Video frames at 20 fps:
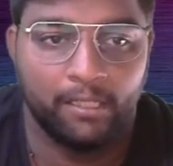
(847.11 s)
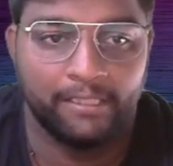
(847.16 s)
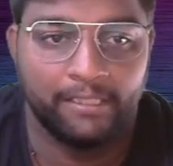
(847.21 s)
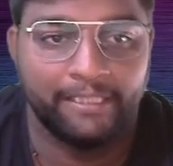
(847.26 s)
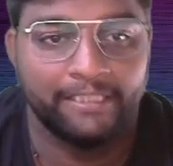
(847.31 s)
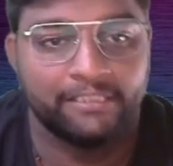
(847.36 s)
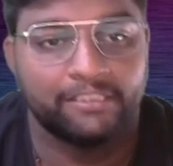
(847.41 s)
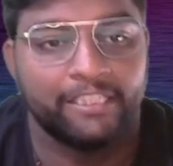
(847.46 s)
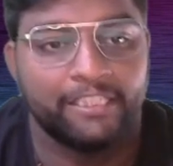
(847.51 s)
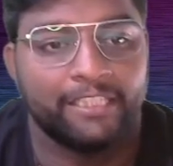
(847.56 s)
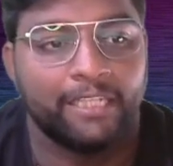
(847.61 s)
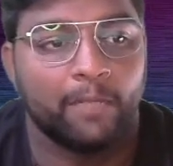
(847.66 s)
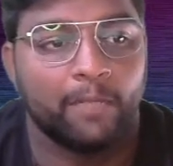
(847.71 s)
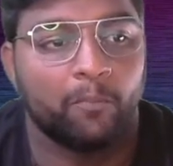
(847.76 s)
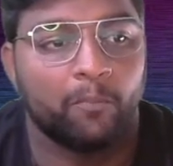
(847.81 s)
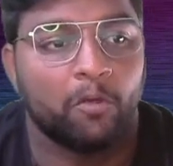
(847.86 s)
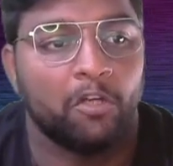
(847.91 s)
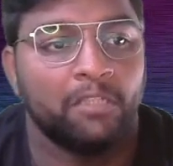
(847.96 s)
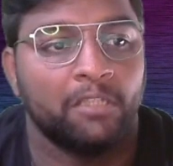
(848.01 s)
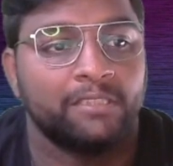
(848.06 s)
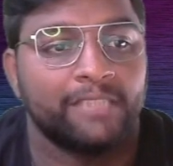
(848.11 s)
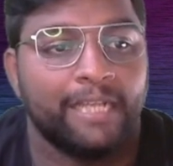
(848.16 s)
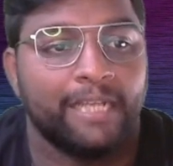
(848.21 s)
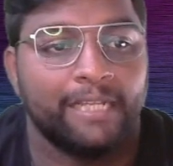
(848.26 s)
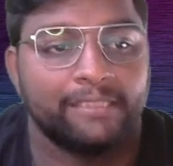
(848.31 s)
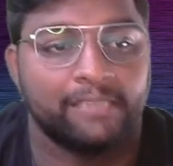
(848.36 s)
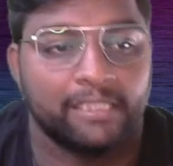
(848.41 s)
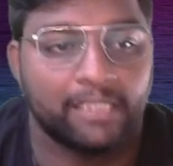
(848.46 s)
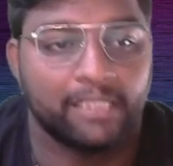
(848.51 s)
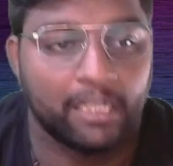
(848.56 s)
each data points
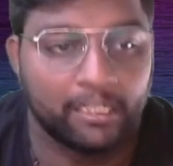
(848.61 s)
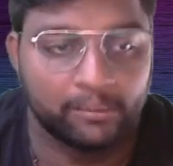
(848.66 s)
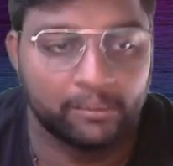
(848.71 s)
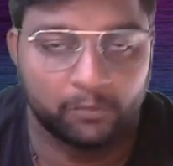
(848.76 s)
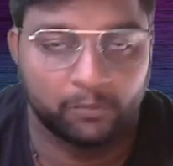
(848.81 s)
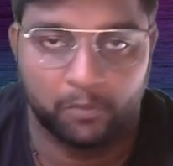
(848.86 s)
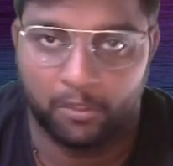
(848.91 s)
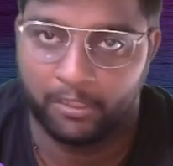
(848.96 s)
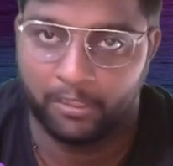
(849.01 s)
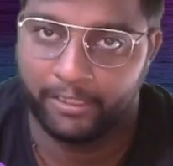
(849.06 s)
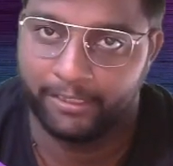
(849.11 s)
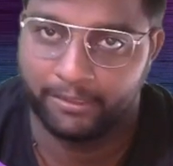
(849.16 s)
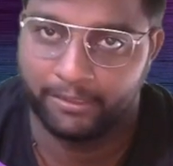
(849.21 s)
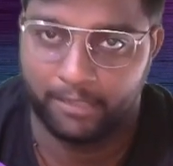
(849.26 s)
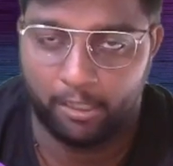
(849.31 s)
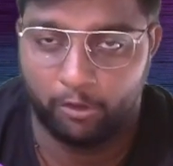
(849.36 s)
has a corresponding